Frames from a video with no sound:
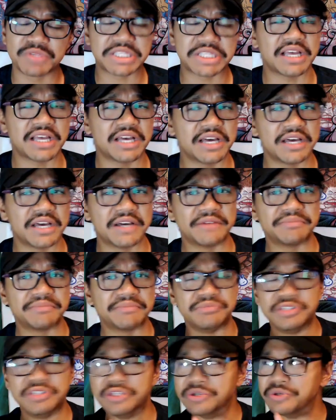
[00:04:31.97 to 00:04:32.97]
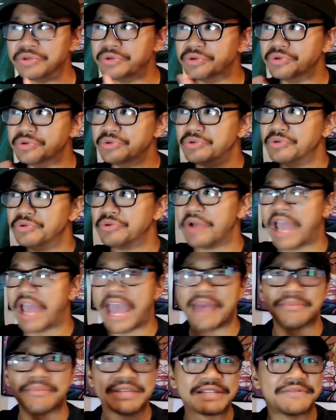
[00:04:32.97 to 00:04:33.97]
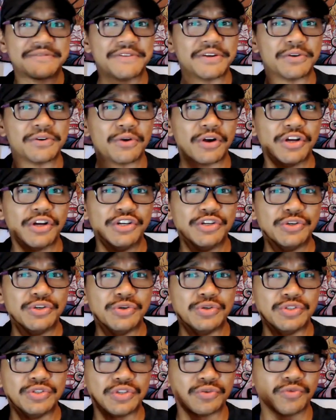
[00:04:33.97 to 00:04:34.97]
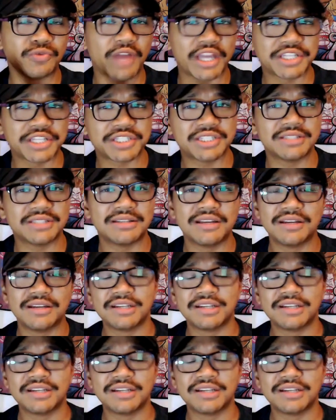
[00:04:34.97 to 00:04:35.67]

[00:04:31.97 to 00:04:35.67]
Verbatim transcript: uh, new atmosphere or a new direction.